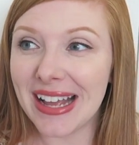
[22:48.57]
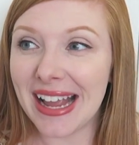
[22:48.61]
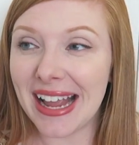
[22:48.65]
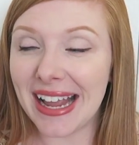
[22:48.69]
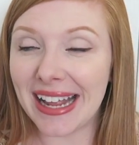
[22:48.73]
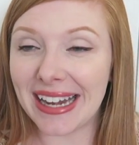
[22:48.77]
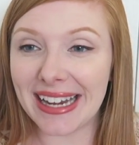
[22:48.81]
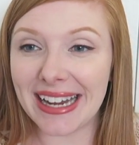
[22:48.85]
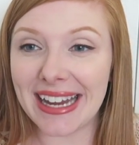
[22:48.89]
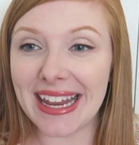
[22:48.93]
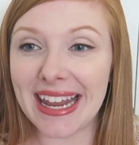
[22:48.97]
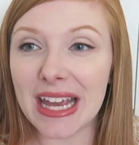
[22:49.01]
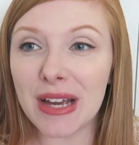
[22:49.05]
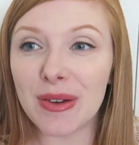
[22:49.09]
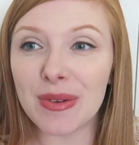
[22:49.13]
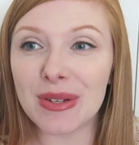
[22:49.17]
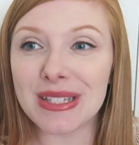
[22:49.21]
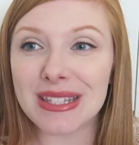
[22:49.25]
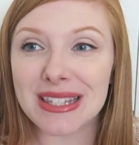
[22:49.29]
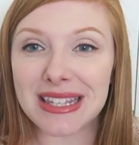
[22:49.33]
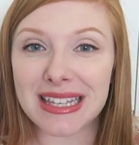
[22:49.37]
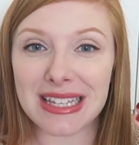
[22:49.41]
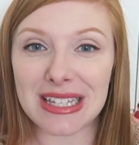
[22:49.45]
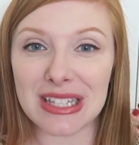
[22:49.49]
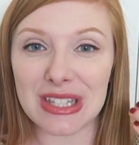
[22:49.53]
and he
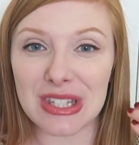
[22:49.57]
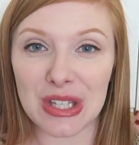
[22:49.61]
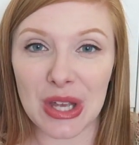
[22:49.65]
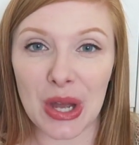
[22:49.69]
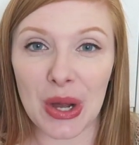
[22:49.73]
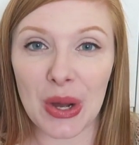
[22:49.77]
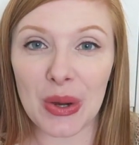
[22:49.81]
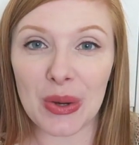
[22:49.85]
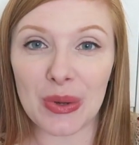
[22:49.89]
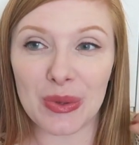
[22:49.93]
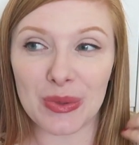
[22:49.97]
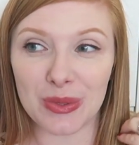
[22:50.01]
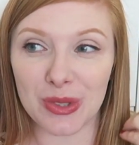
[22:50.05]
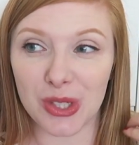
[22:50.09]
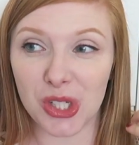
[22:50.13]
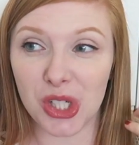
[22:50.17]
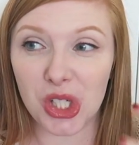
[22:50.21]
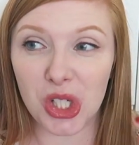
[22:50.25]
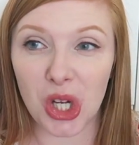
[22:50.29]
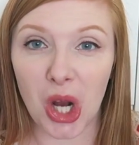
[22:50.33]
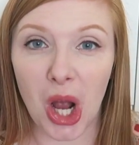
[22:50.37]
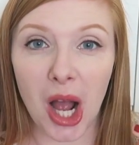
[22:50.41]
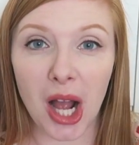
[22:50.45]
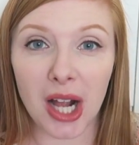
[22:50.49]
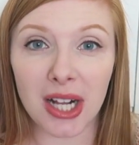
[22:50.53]
was like so
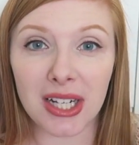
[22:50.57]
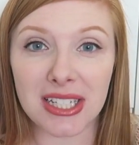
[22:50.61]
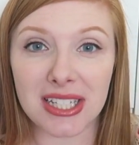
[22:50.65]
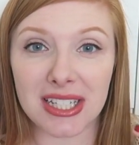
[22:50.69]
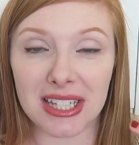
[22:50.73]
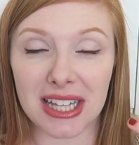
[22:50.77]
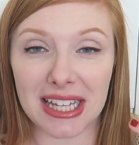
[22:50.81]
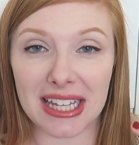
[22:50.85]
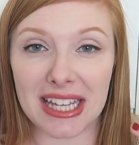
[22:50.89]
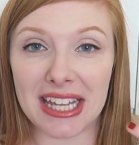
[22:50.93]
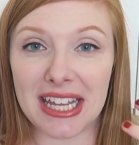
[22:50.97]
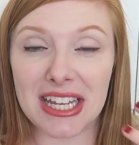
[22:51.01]
shocked like